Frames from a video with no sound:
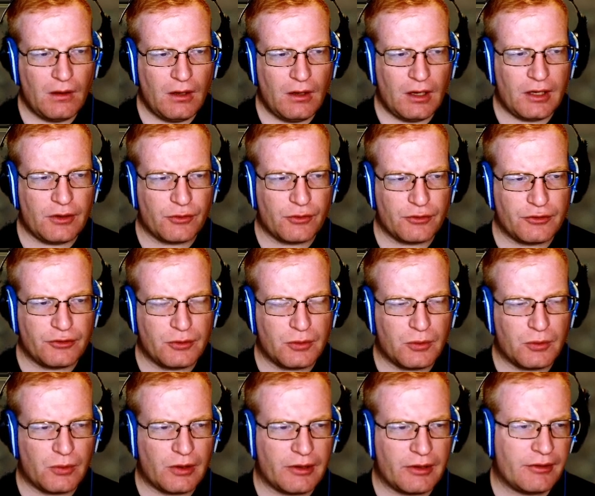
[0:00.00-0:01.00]
In order to
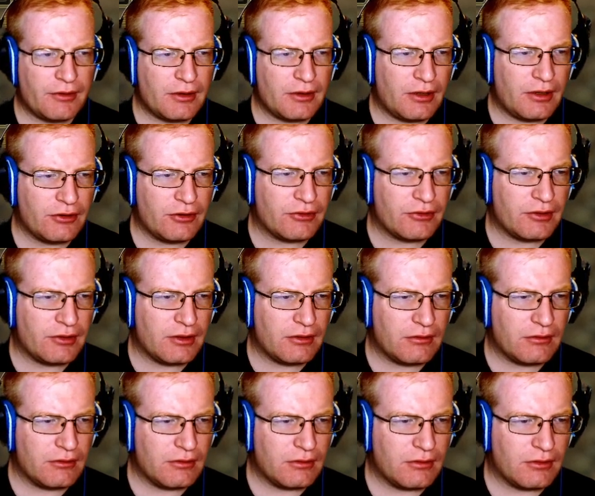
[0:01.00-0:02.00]
acquire a luxury,
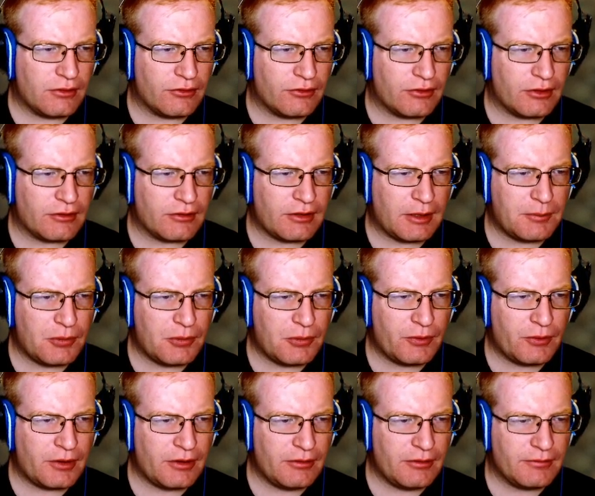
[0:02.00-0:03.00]
there's a typo
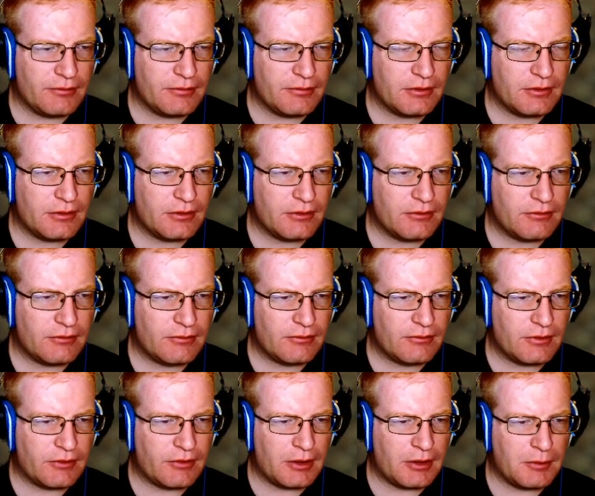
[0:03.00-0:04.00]
there.
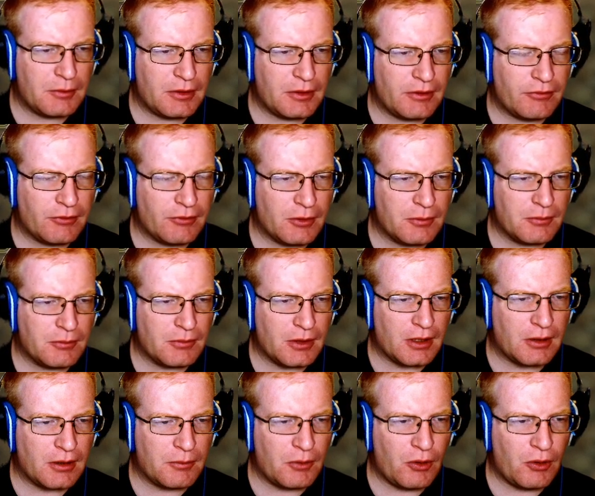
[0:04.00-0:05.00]
If anybody from
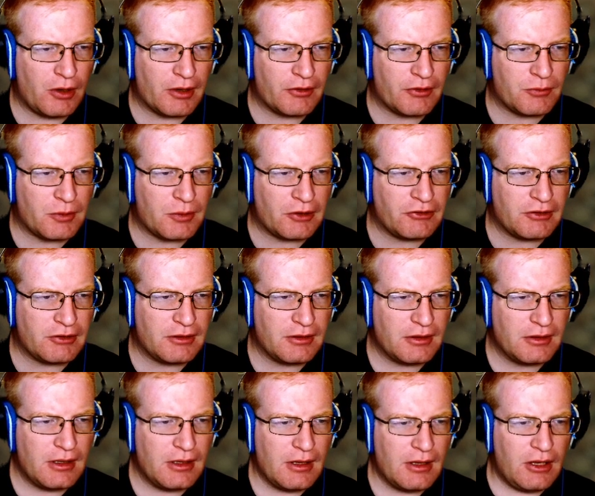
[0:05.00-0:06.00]
Mohawk is watching,
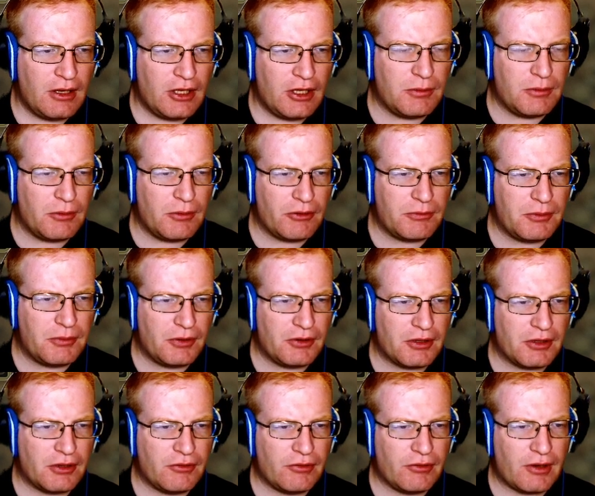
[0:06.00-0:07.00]
you must build
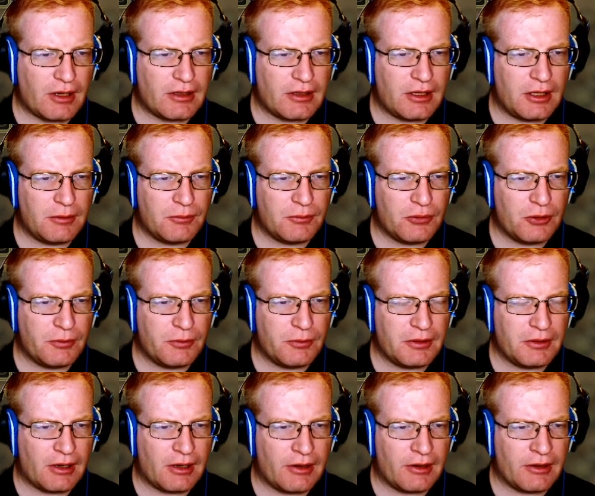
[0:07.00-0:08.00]
the correct
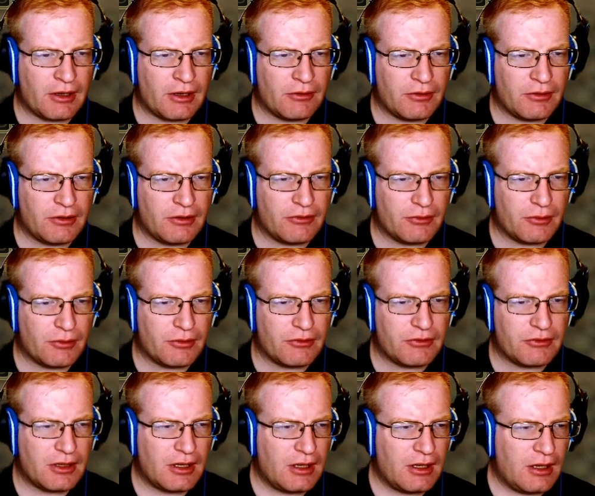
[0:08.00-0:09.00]
improvement on that
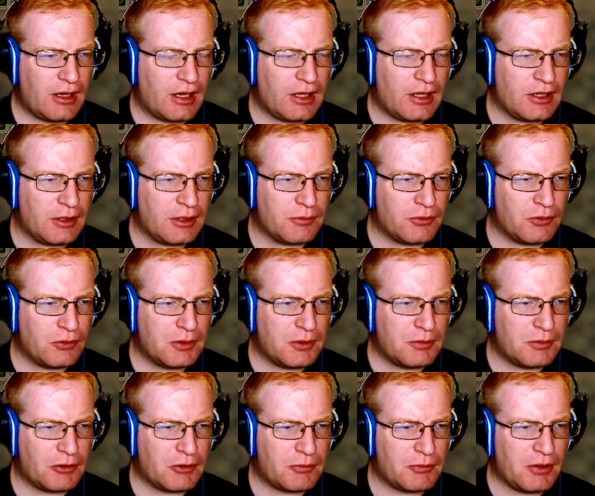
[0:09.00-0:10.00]
resource, and the
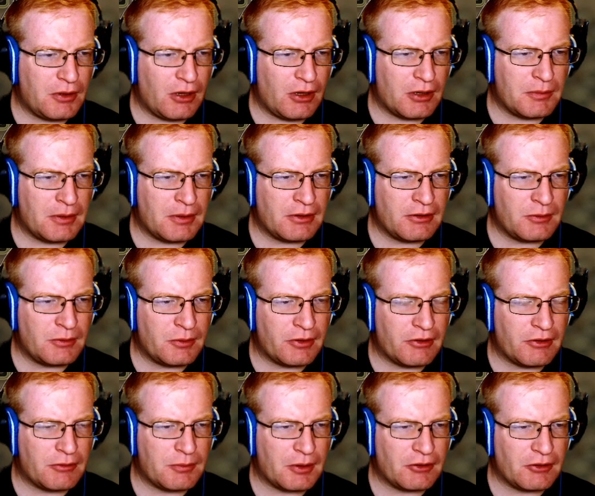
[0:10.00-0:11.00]
improvement must be augmented with
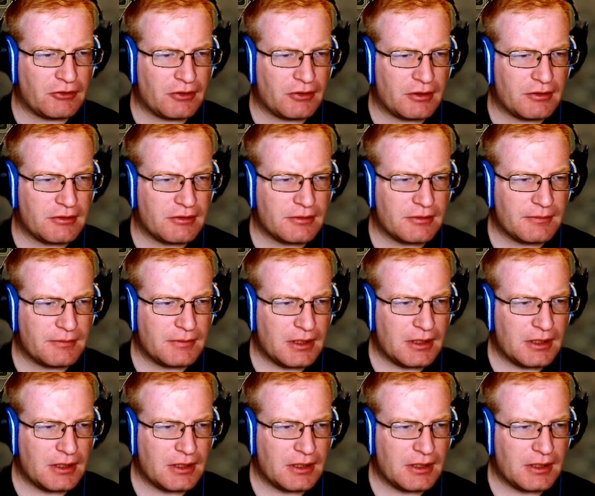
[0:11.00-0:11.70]
a specialist.